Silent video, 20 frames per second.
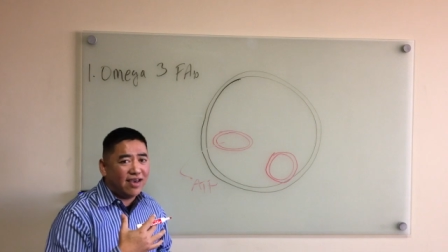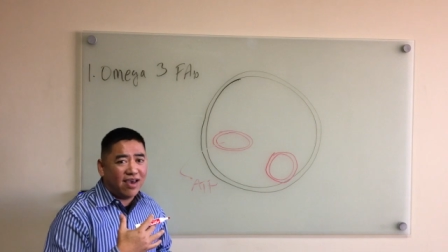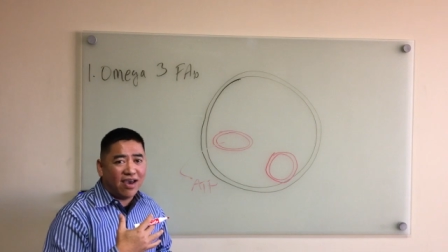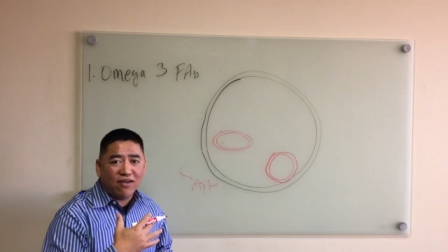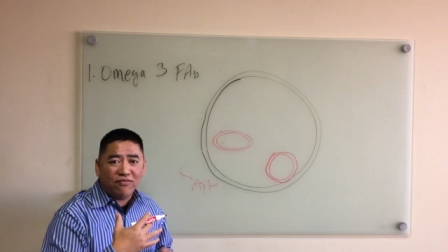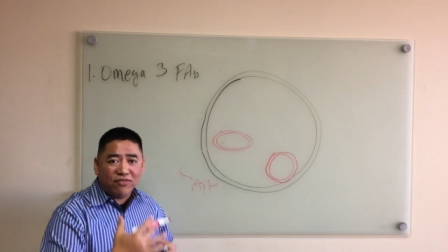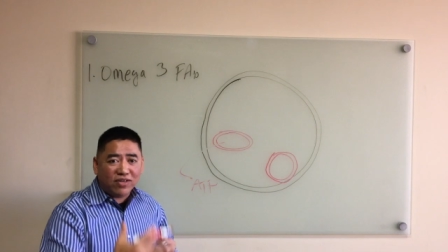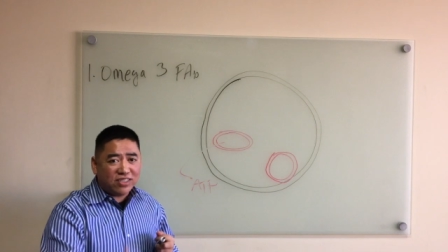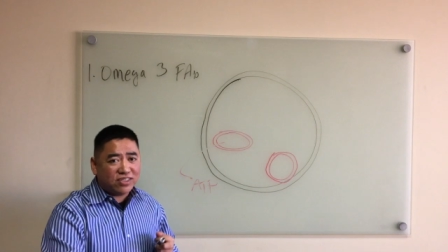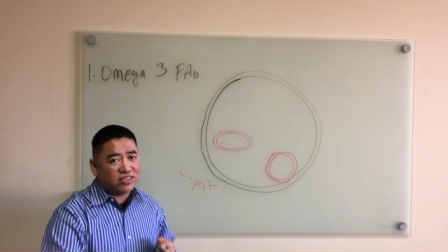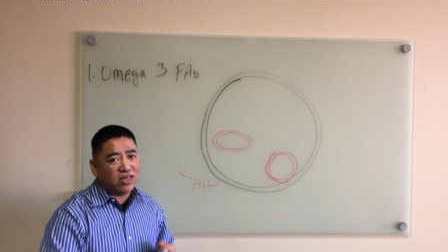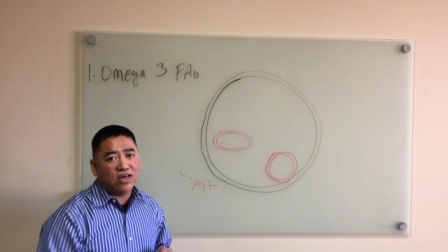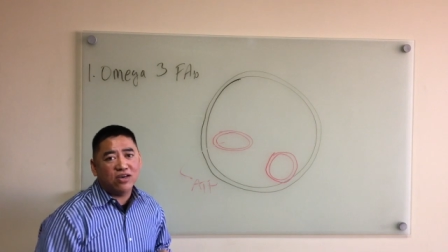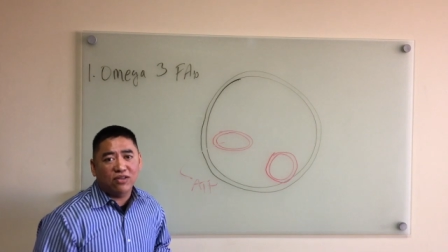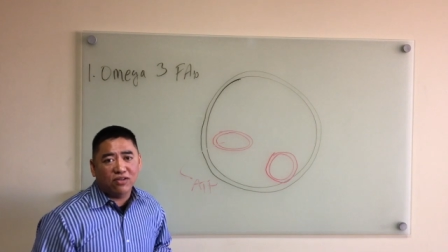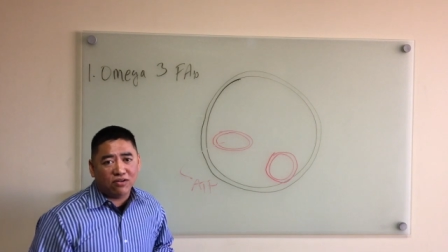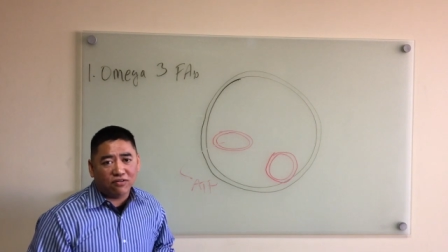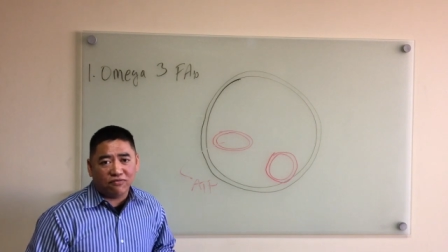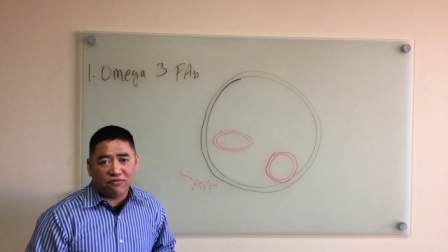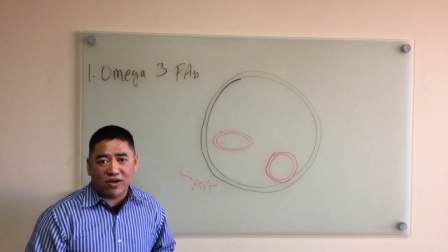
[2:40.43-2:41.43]
every
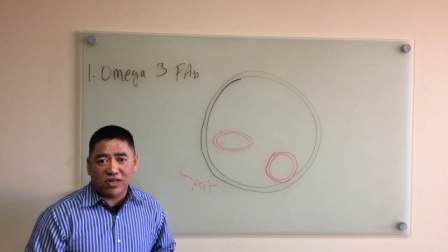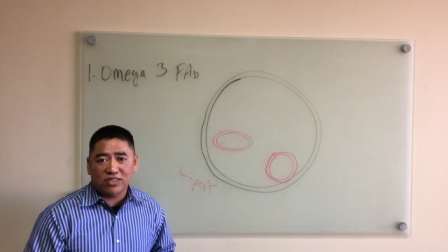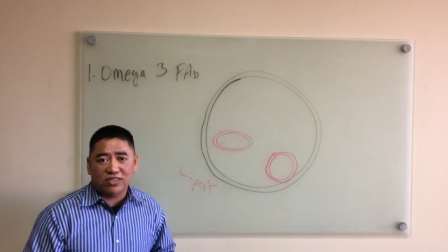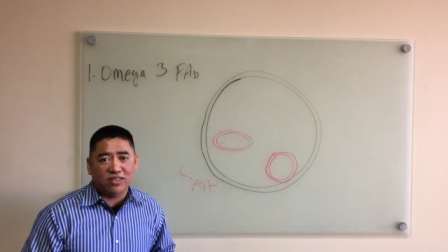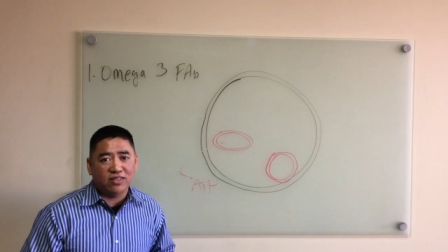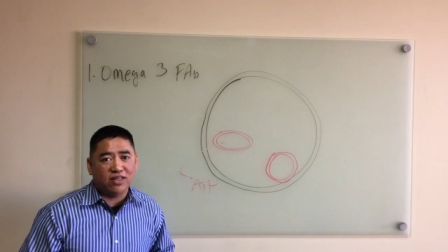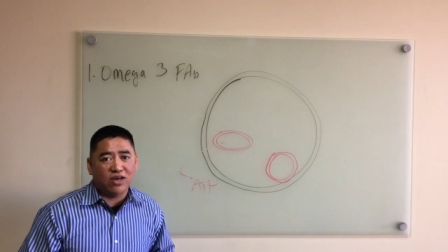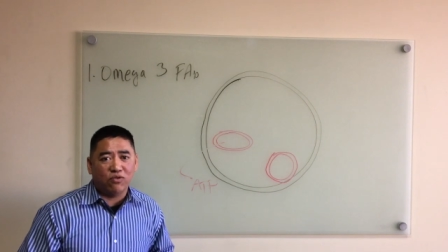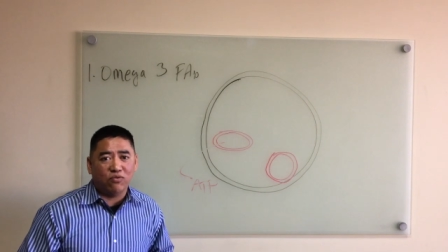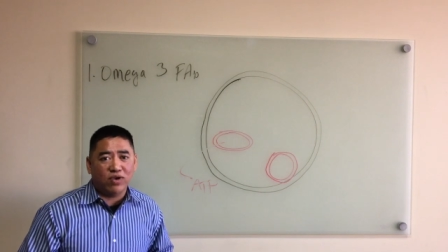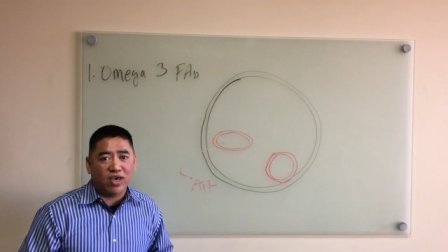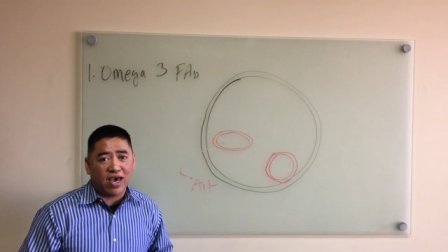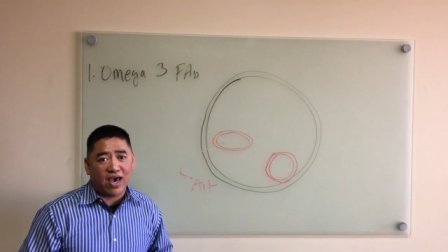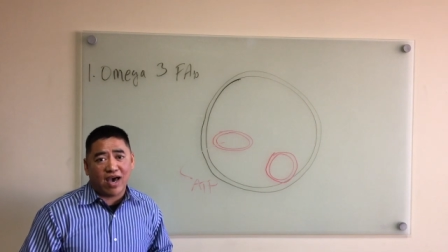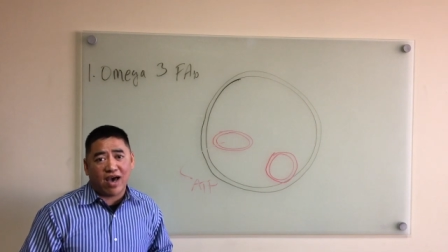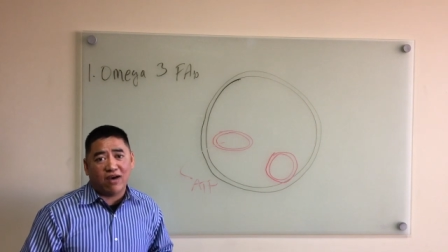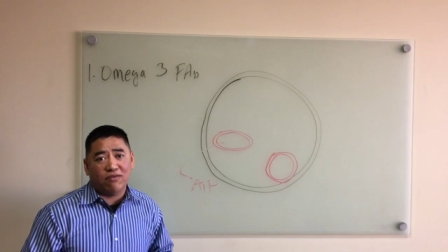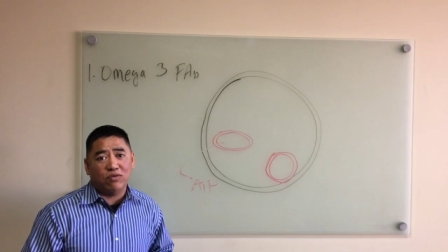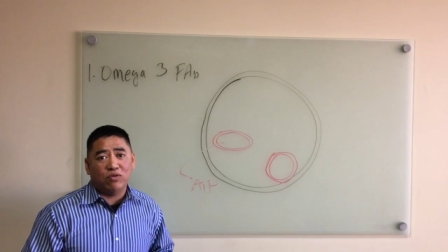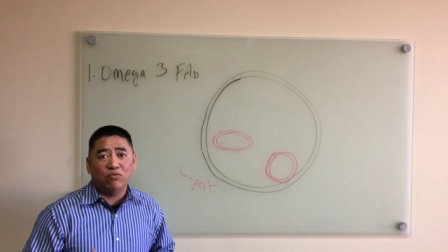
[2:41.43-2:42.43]
cellular function that we
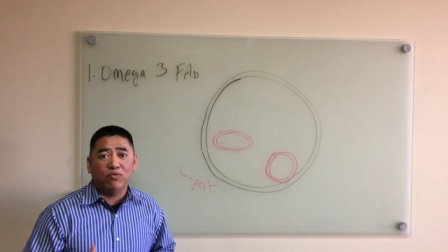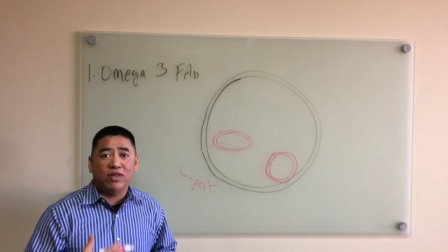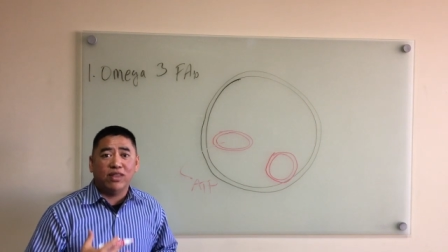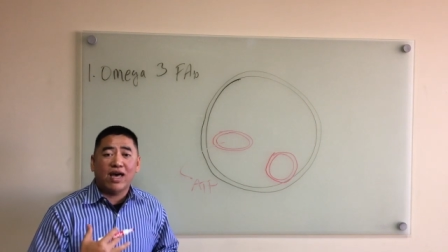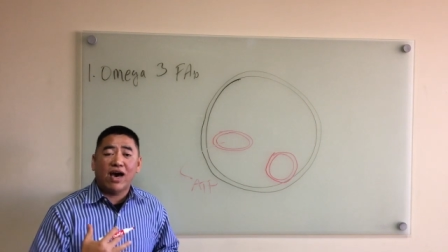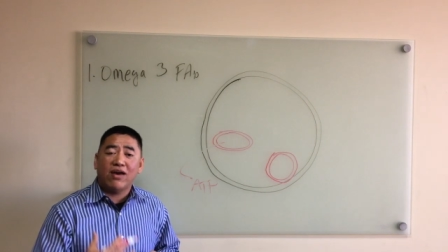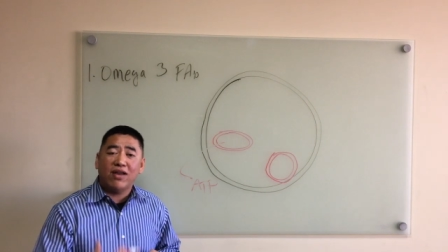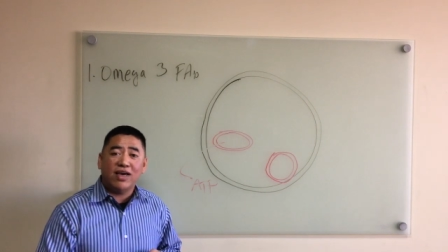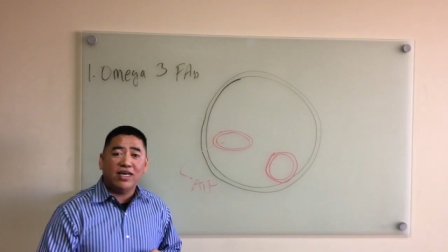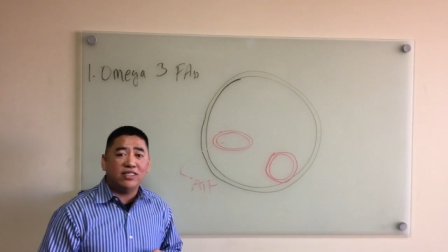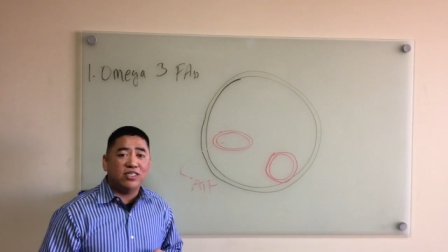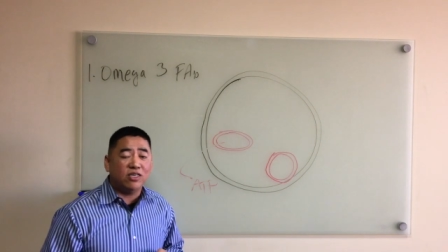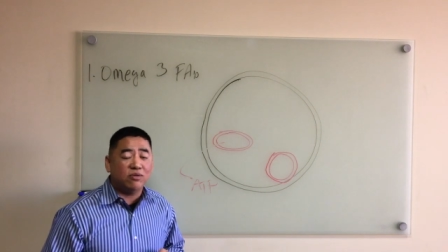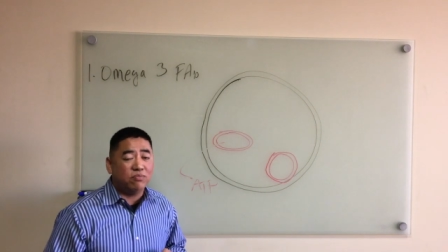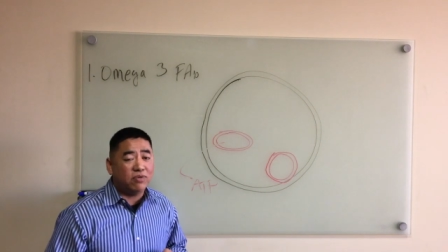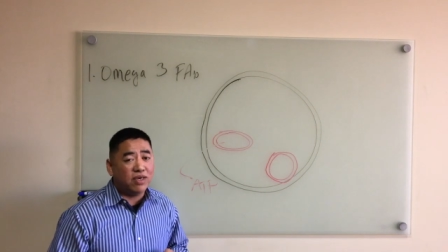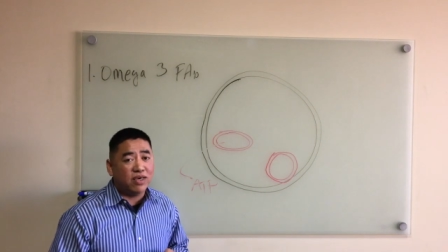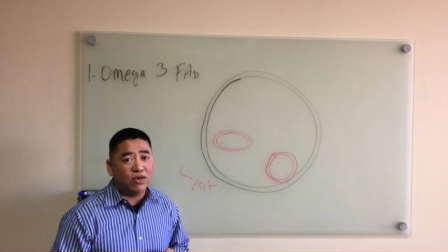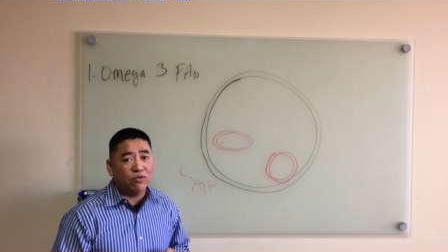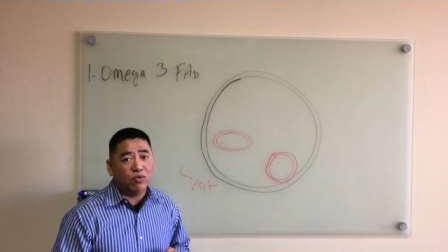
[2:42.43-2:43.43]
have, and without
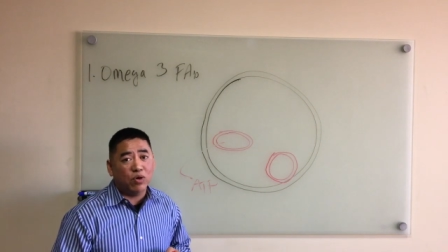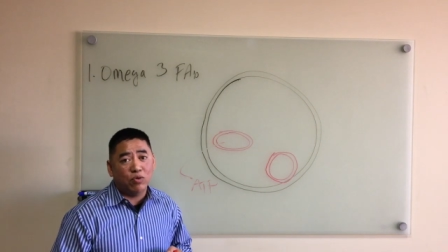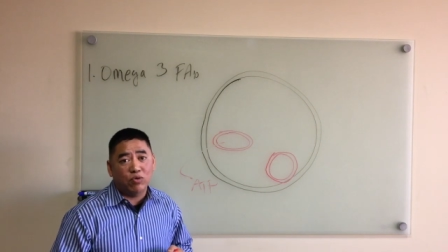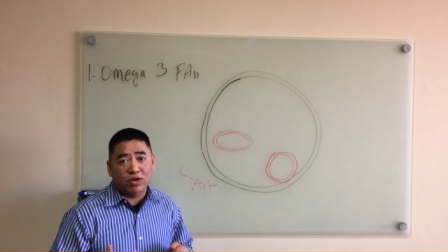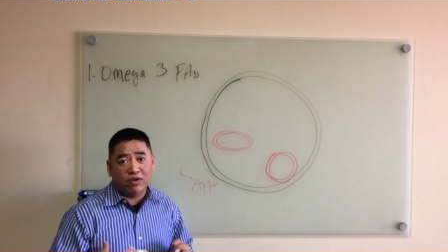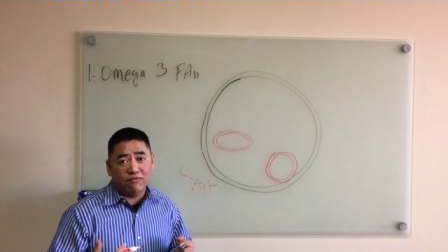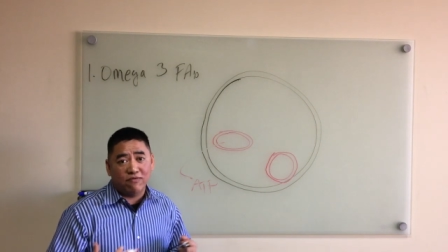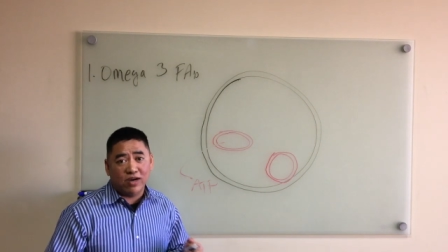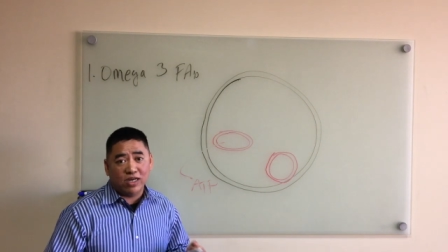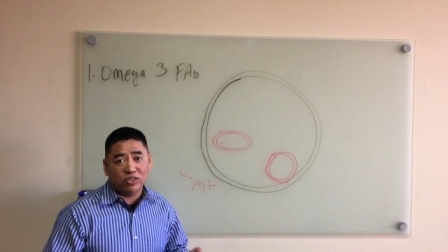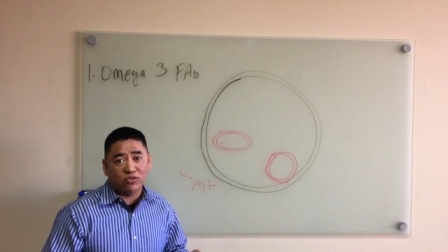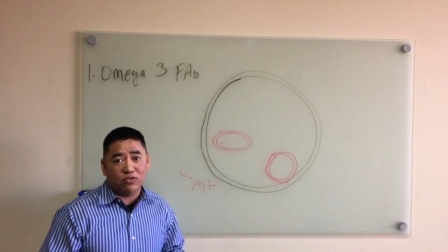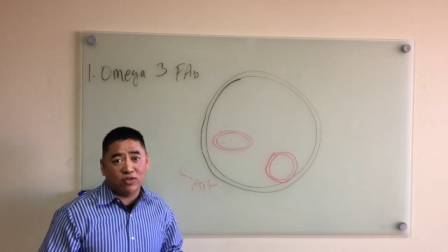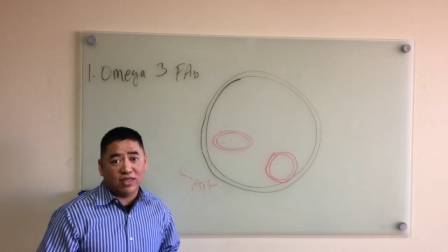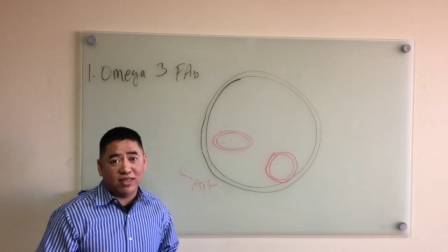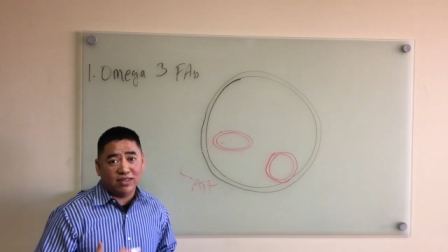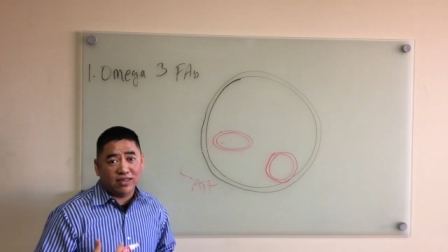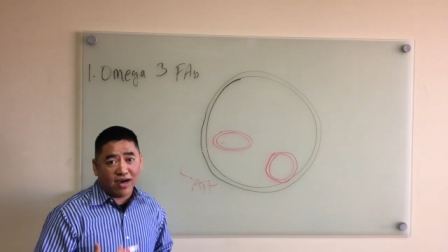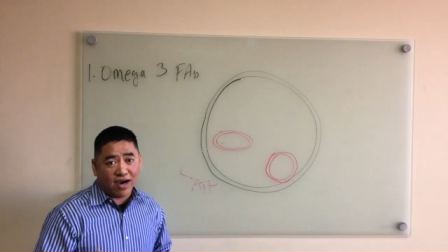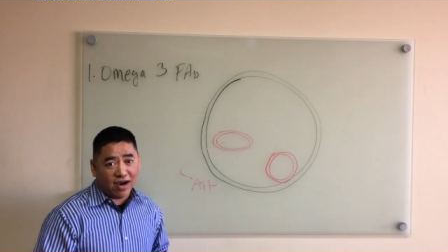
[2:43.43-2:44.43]
ATP, we would
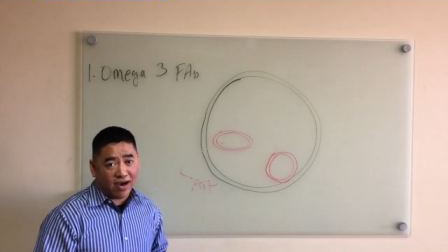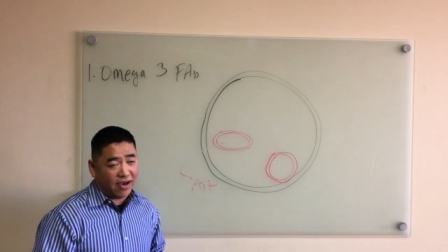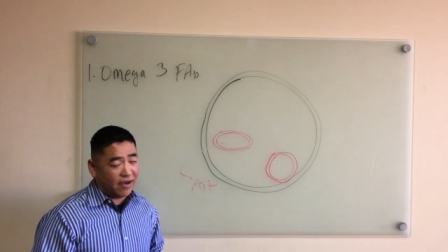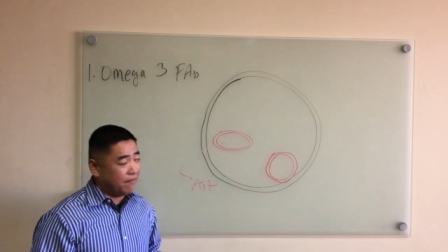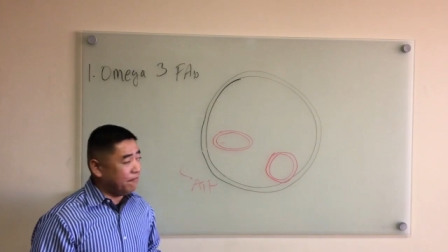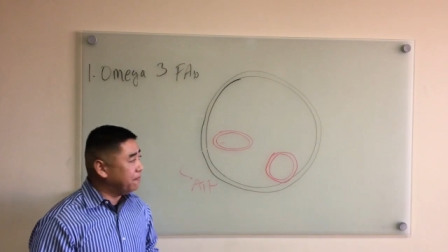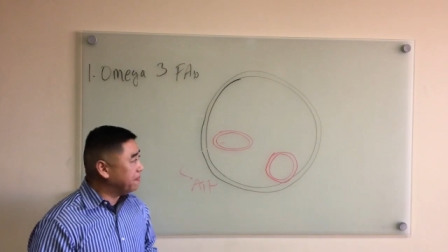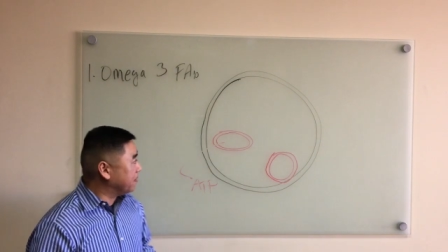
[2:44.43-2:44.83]
eventually die,